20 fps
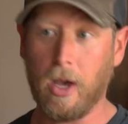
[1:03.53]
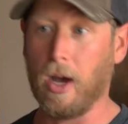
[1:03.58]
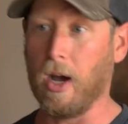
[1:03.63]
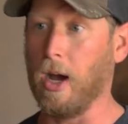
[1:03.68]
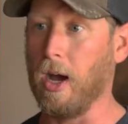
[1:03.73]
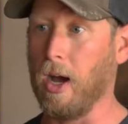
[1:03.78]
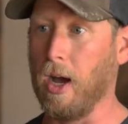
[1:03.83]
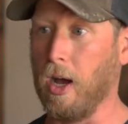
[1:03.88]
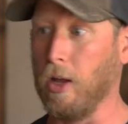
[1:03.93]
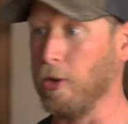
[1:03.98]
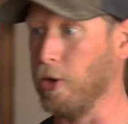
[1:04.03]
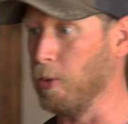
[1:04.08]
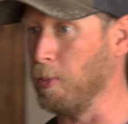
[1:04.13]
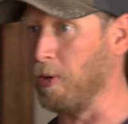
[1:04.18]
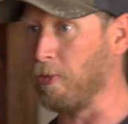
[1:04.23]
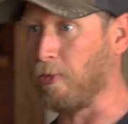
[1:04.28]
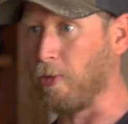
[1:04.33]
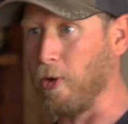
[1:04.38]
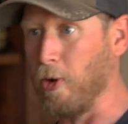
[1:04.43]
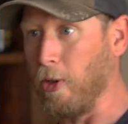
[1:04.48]
A little
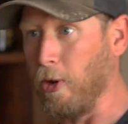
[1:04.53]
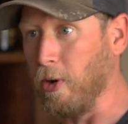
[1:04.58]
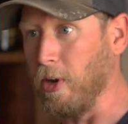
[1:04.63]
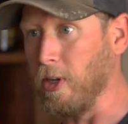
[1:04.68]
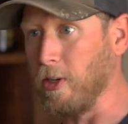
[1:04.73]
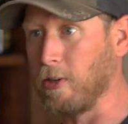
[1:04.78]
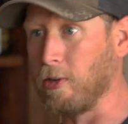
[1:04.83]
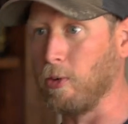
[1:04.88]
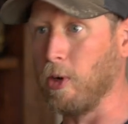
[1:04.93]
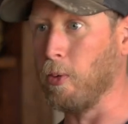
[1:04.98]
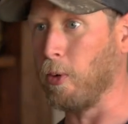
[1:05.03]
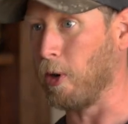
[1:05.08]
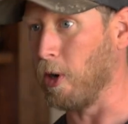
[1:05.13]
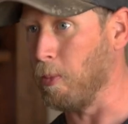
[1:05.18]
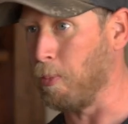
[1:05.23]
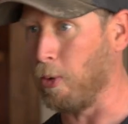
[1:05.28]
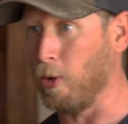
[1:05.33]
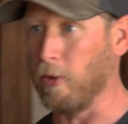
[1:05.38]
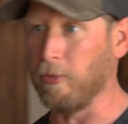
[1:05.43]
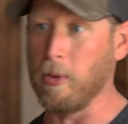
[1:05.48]
bit further into it, we're
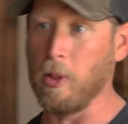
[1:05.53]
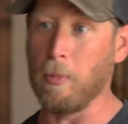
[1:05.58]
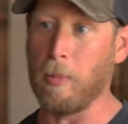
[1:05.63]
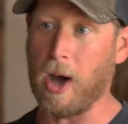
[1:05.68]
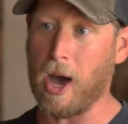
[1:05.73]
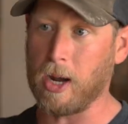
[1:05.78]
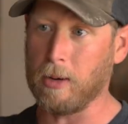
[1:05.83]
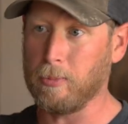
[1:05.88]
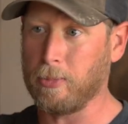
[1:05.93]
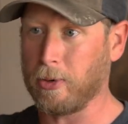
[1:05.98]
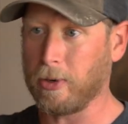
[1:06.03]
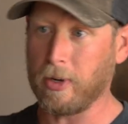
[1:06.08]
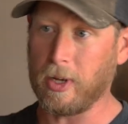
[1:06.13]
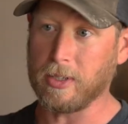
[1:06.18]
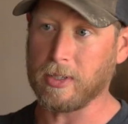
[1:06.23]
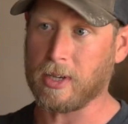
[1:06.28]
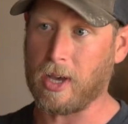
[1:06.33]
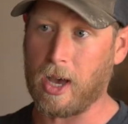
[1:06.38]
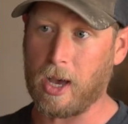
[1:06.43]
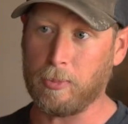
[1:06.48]
gonna pull from the bottom, put it
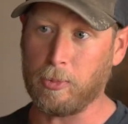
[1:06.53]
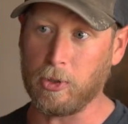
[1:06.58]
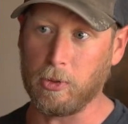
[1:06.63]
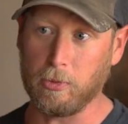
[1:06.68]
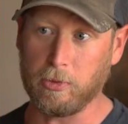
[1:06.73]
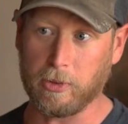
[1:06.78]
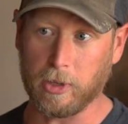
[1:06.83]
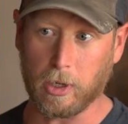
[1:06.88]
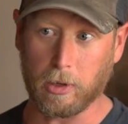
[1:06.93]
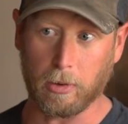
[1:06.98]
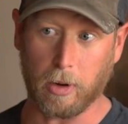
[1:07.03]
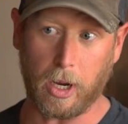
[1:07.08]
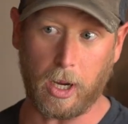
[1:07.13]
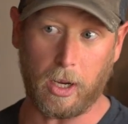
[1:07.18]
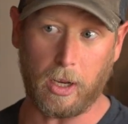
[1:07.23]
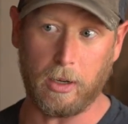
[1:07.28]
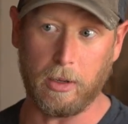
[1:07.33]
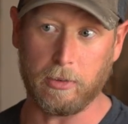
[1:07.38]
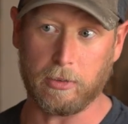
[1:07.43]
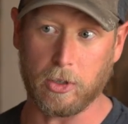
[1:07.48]
on top, and use the
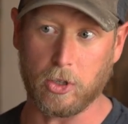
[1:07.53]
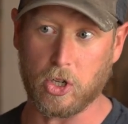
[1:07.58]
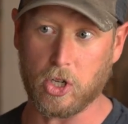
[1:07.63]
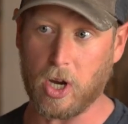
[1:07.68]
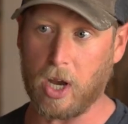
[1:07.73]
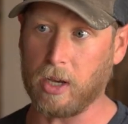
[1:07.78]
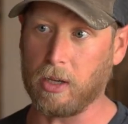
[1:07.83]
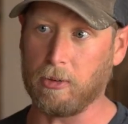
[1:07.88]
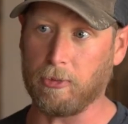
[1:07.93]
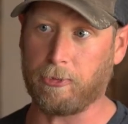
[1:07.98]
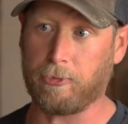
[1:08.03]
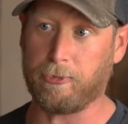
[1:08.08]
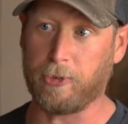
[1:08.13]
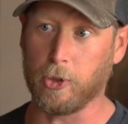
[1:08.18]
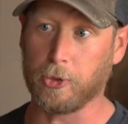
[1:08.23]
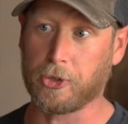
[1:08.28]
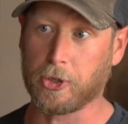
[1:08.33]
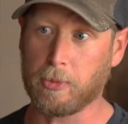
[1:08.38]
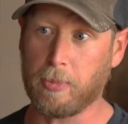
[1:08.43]
grain as a giant filter